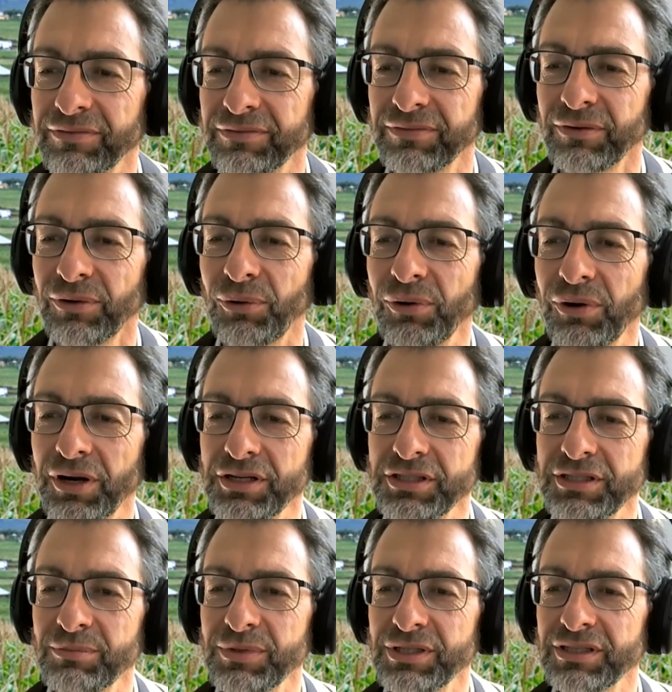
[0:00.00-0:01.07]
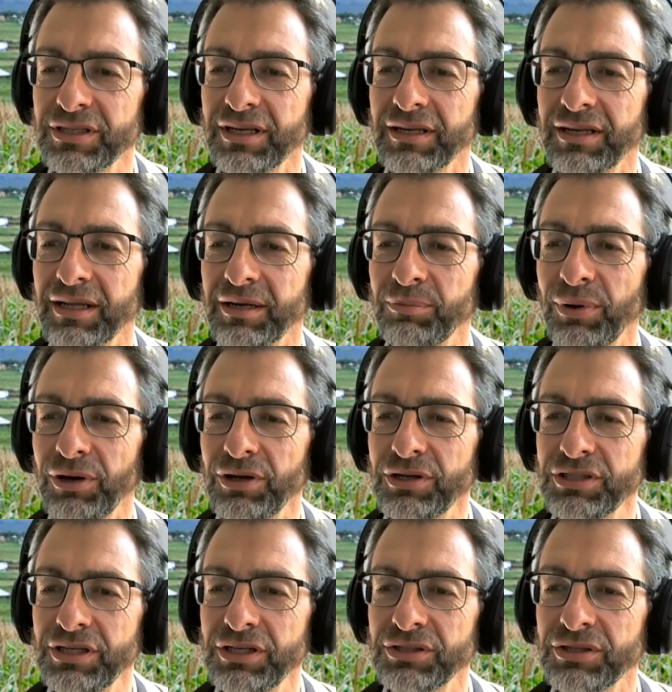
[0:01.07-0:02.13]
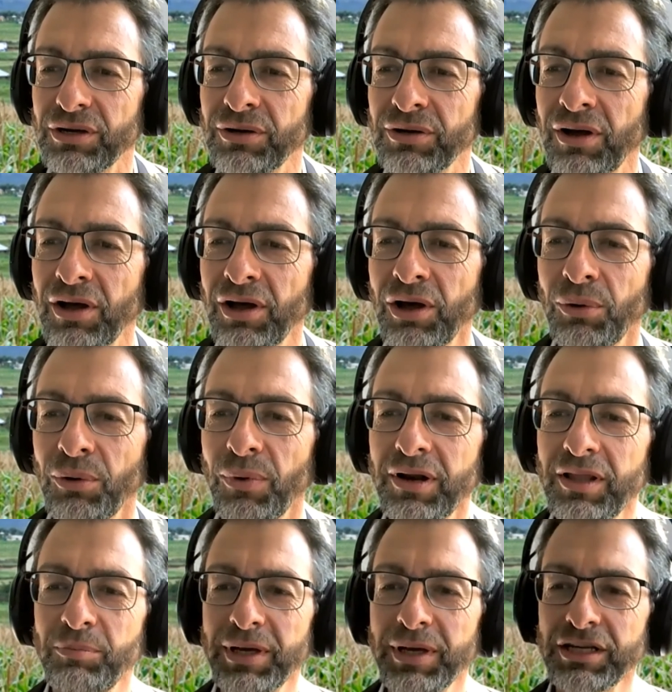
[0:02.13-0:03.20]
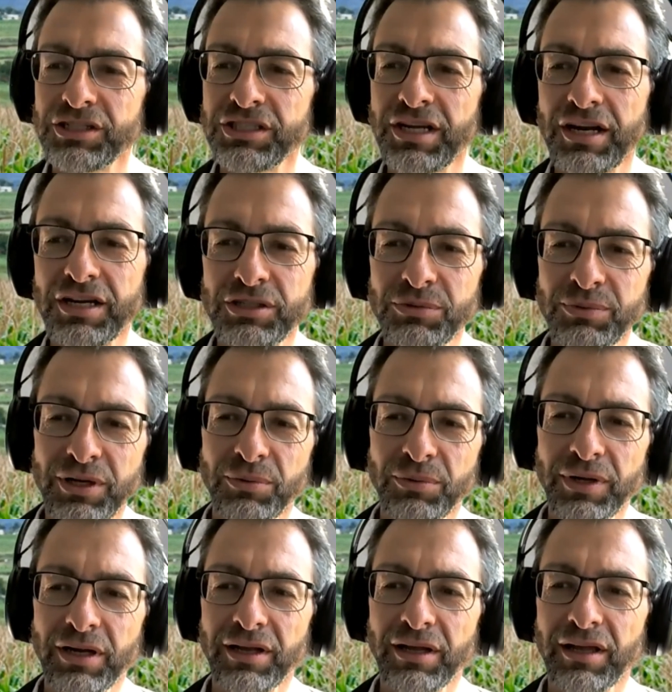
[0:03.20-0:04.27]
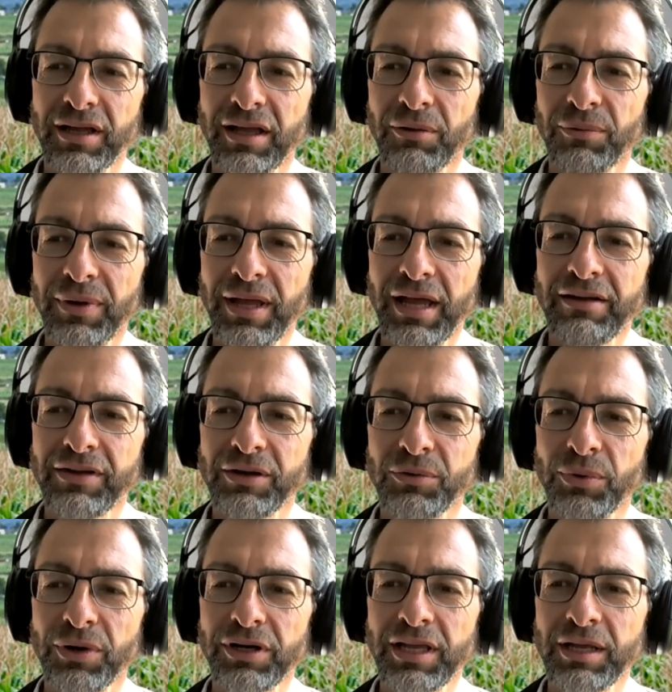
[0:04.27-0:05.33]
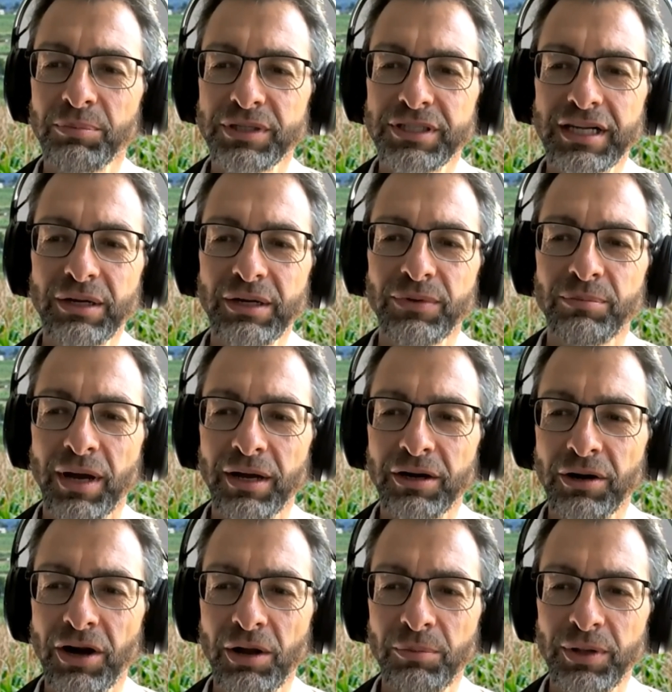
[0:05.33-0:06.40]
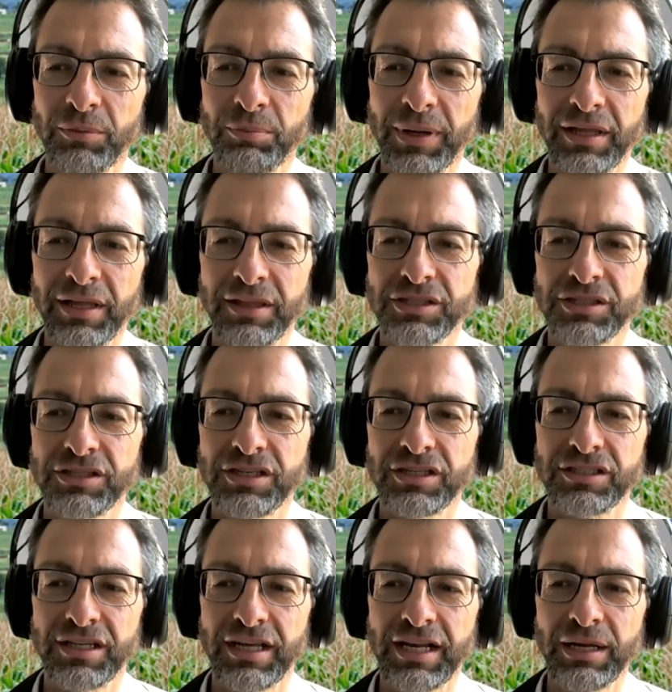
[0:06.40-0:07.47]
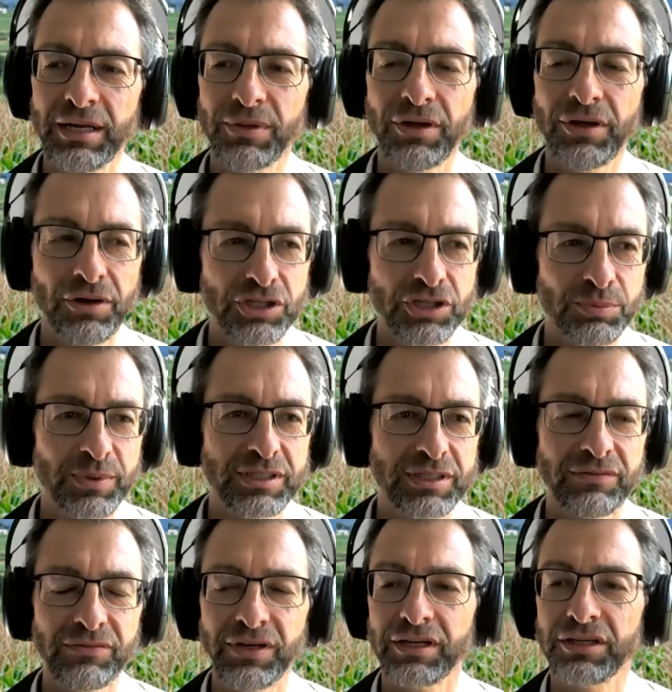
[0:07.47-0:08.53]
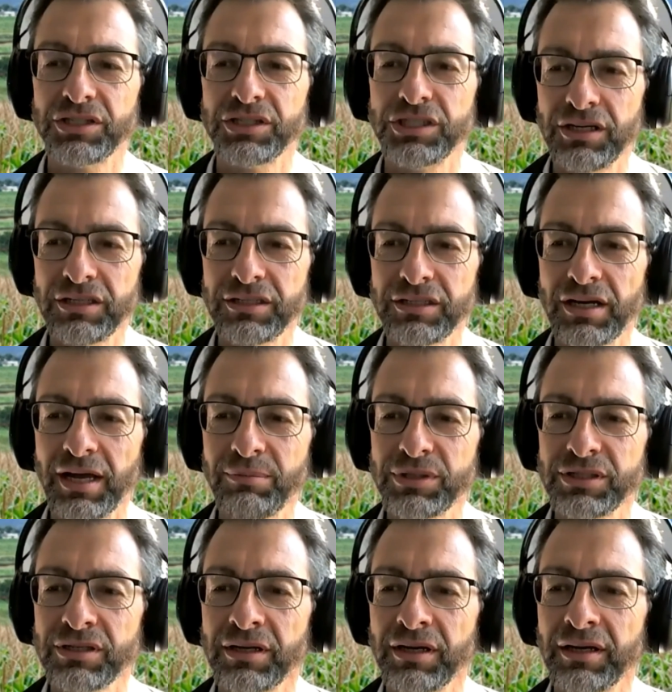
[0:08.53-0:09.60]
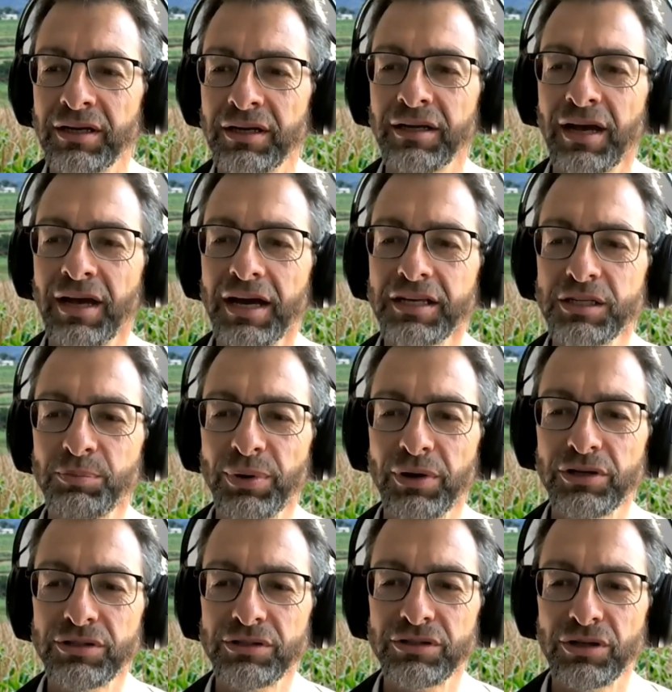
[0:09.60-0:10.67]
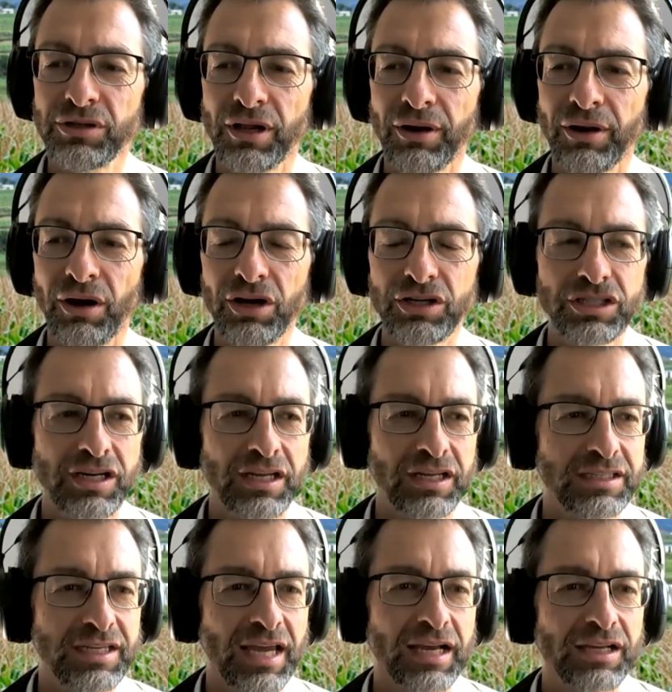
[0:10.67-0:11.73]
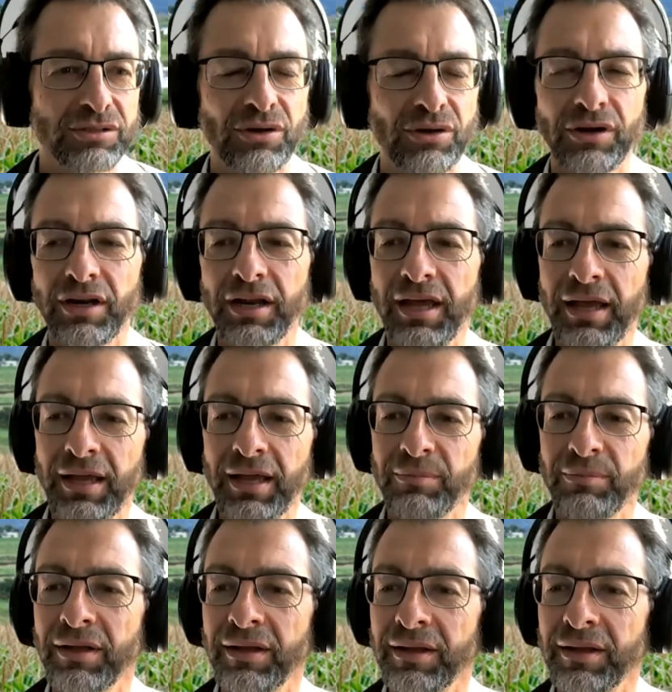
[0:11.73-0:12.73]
organisms in policy. So one of the biggest challenges we have in working, particularly with microbial pathogens, is dealing with host-specific genotypes, as opposed to the largely taxon name